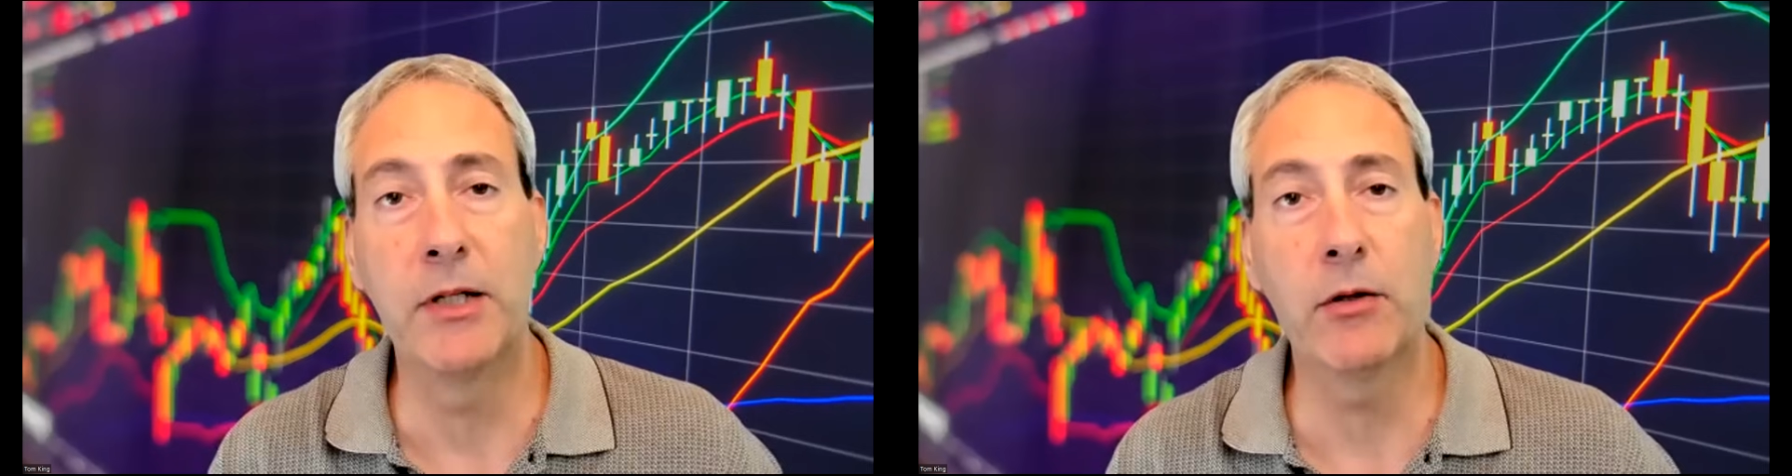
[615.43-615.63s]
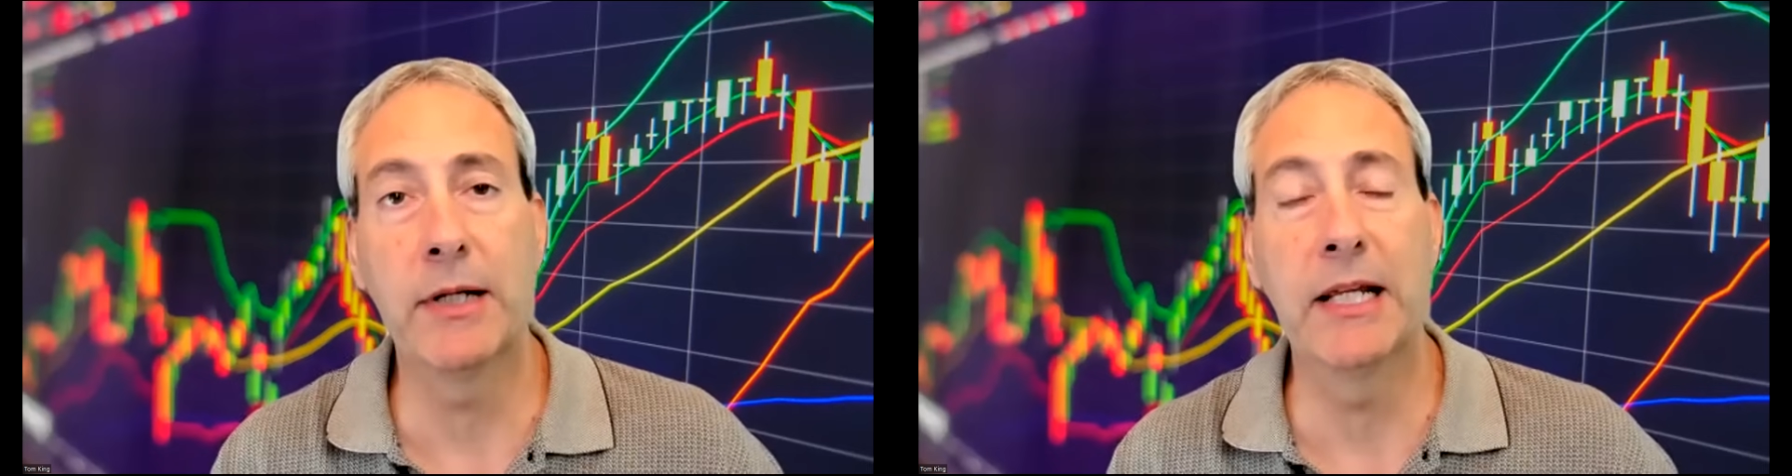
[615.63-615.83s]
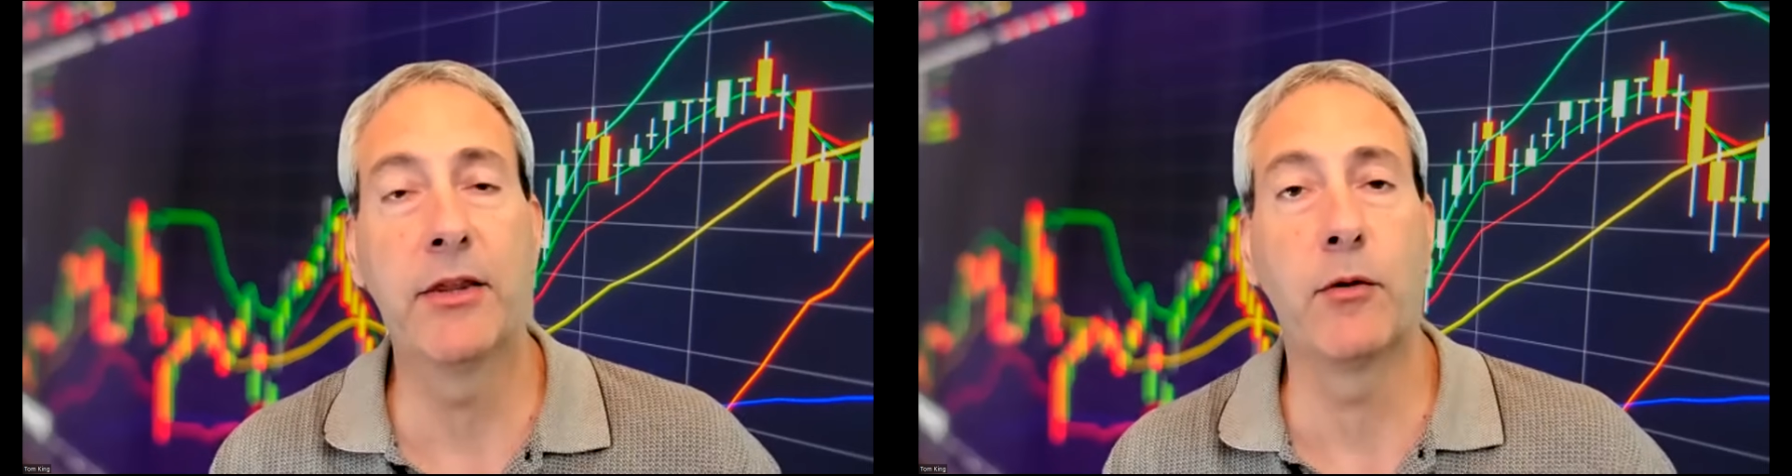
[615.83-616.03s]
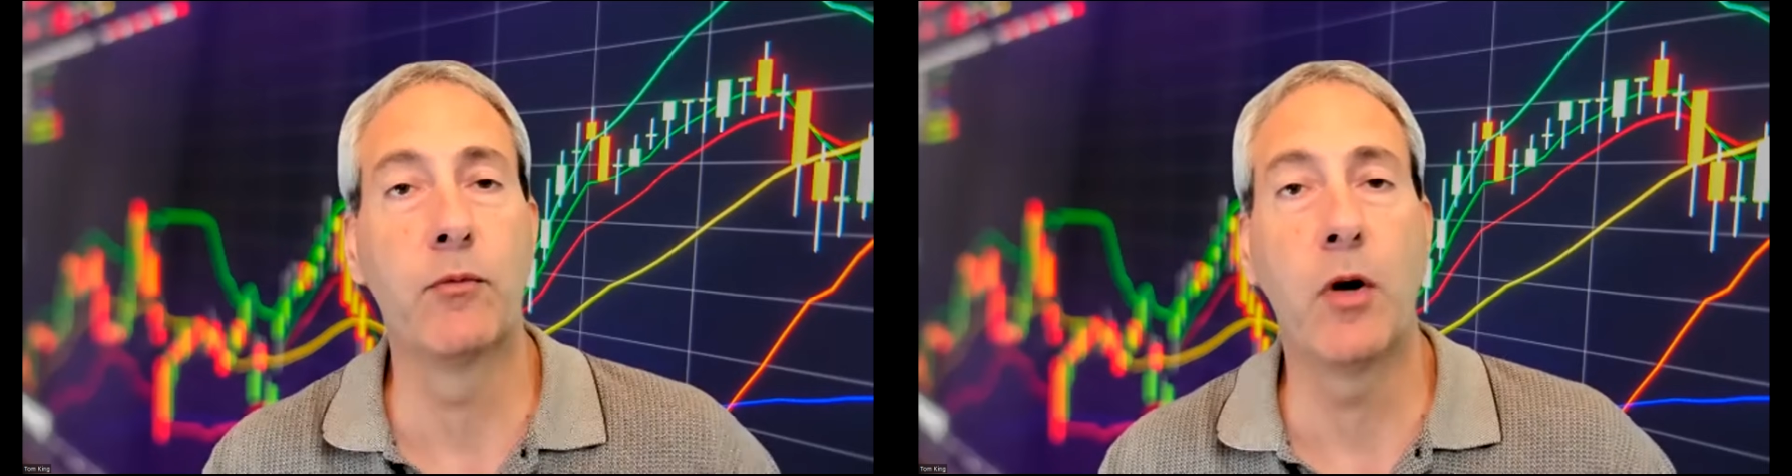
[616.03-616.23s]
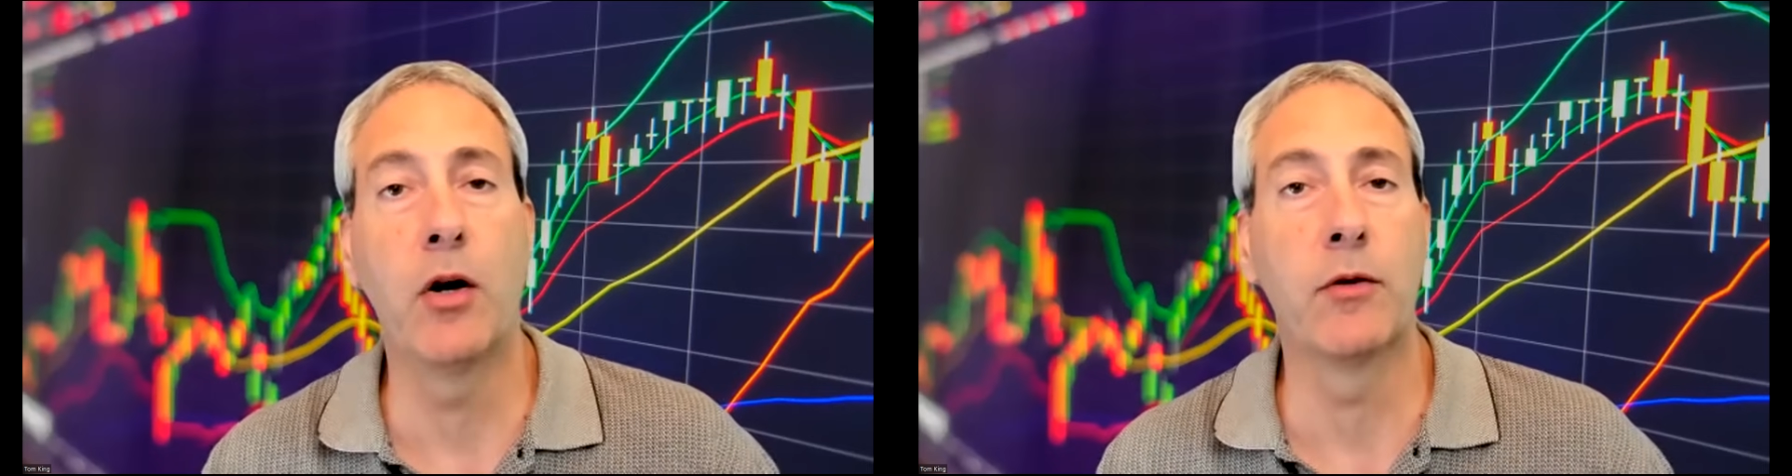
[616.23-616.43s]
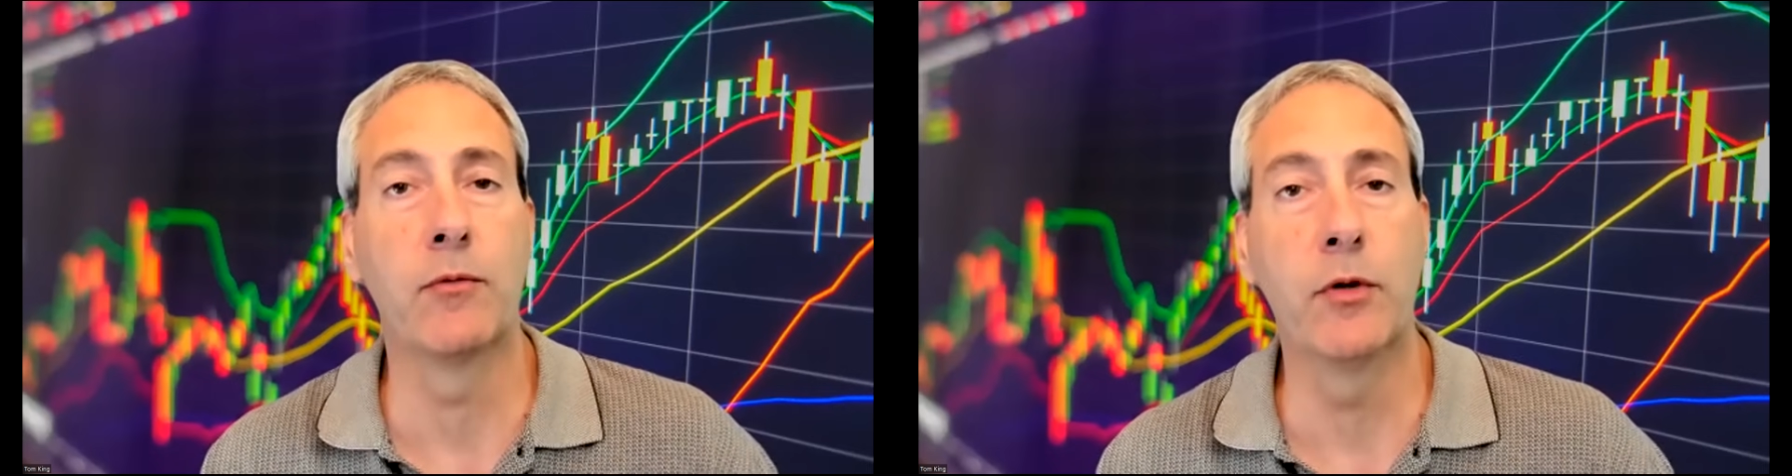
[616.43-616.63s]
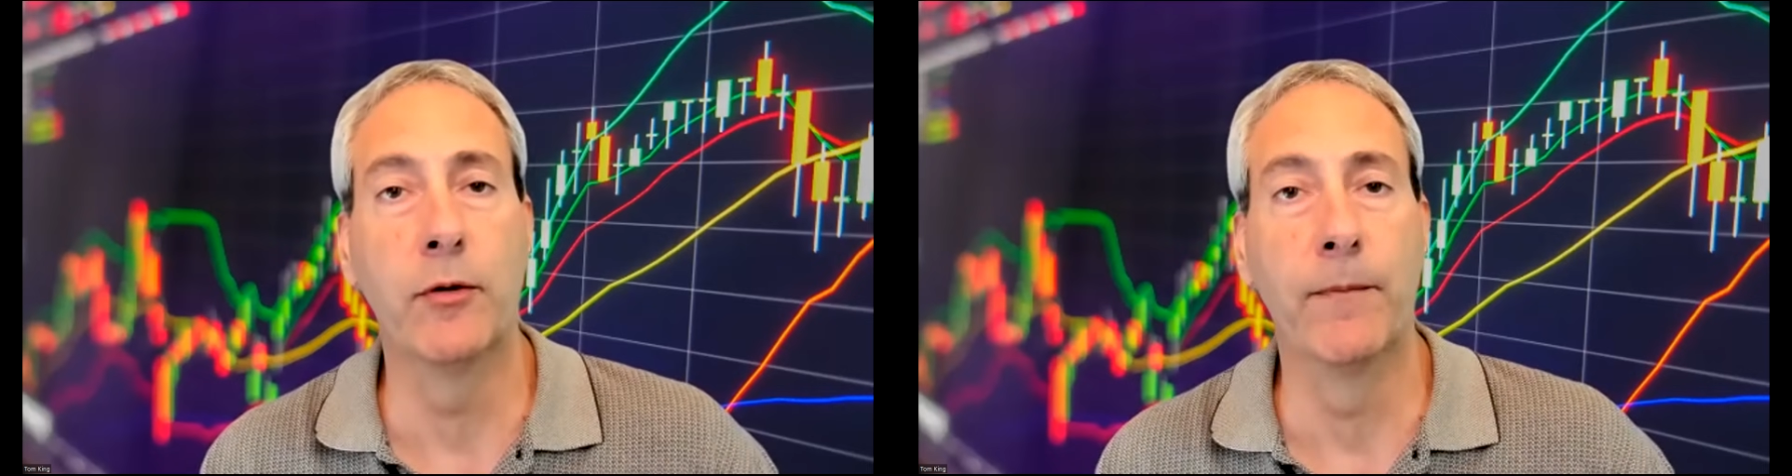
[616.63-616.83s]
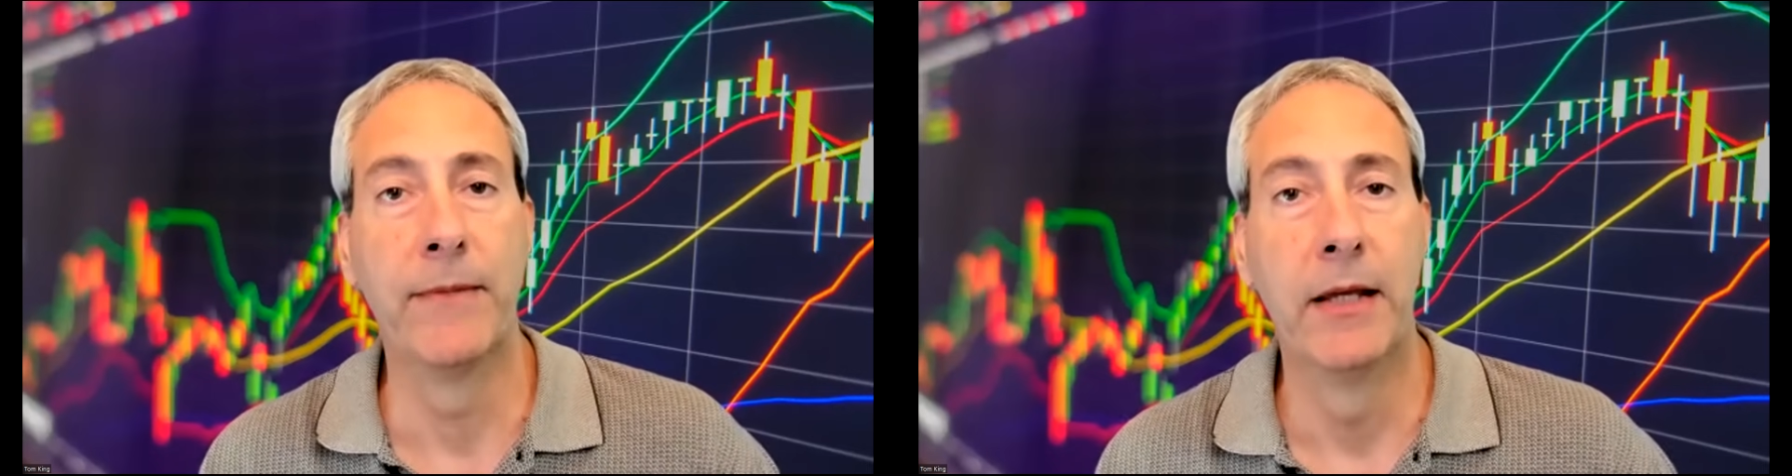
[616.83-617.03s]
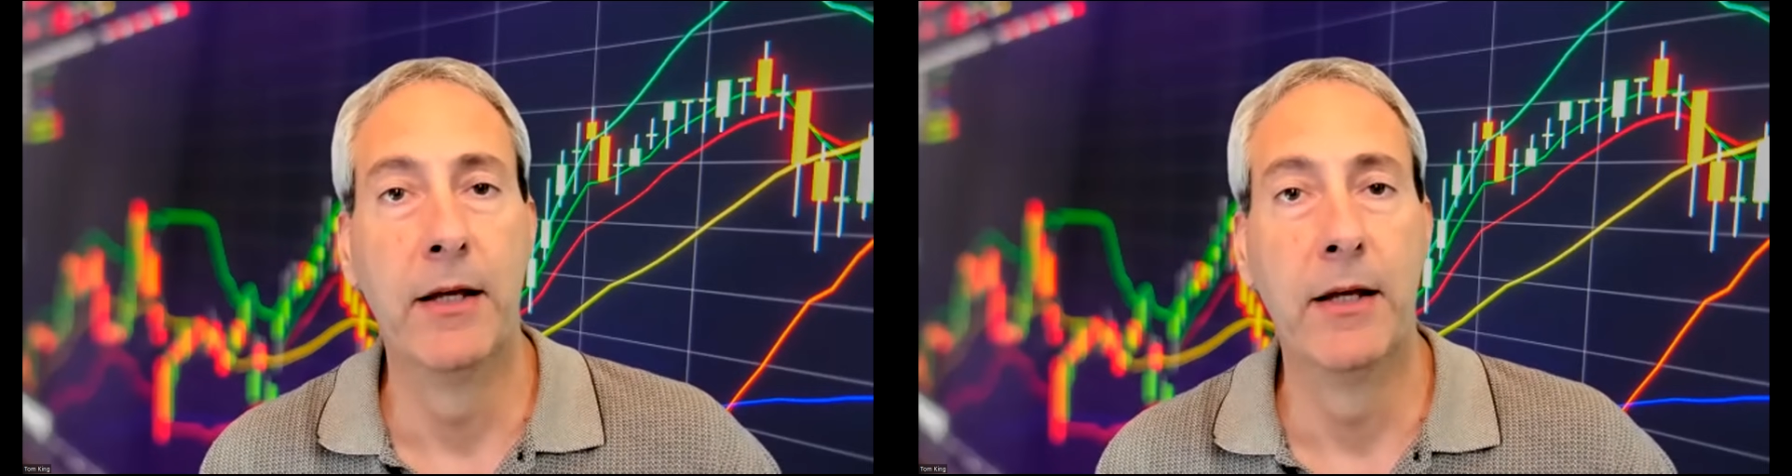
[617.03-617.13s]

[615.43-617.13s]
you're in the wrong room.